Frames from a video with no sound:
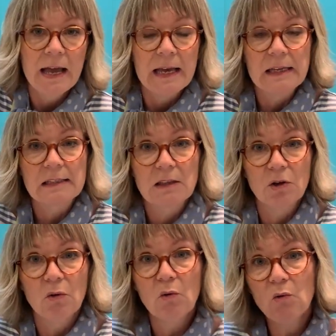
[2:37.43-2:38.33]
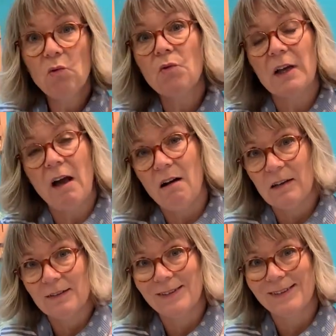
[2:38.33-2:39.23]
is that all the
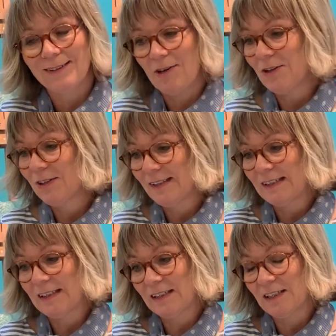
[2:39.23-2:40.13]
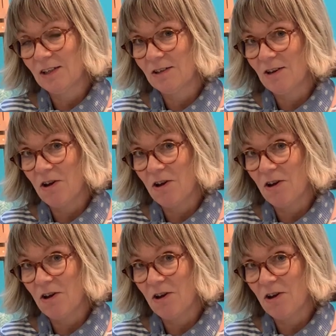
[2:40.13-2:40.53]
colours are consistent